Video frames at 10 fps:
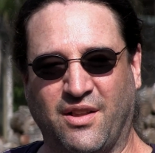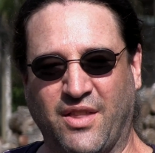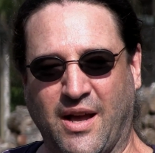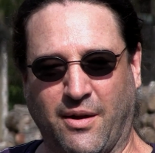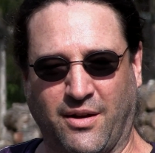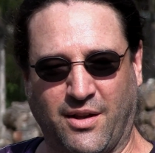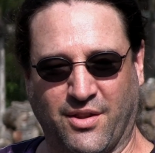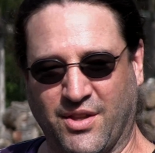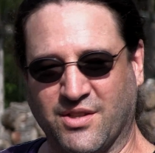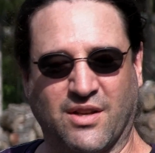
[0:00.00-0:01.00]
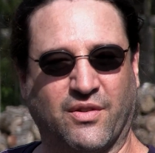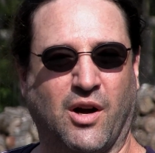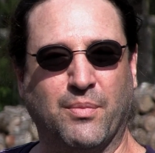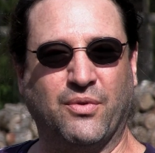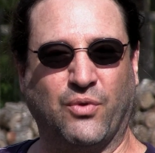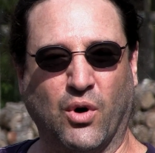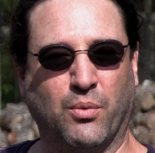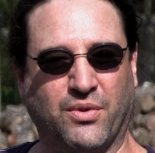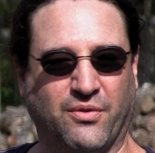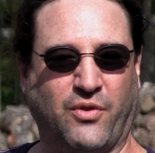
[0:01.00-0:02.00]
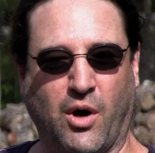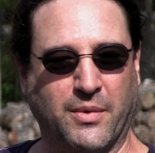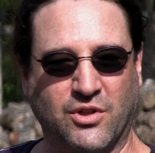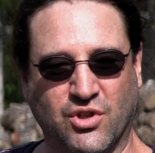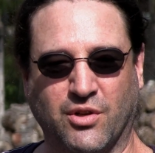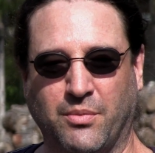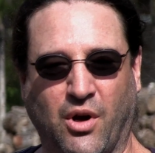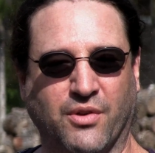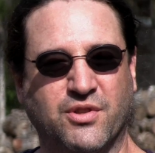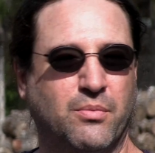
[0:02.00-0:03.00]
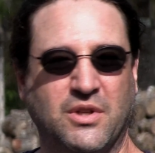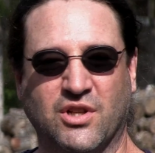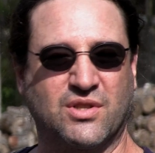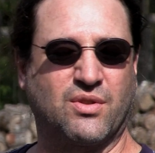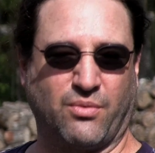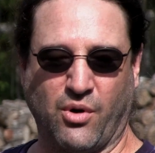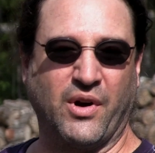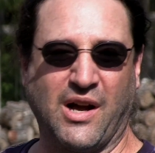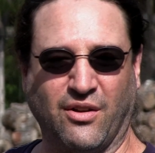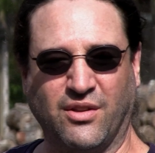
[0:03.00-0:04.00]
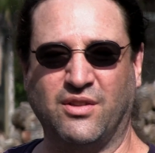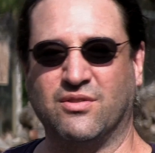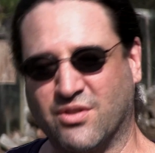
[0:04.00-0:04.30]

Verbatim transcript: that the things that have come before with the farming shouldn't also be just thrown out.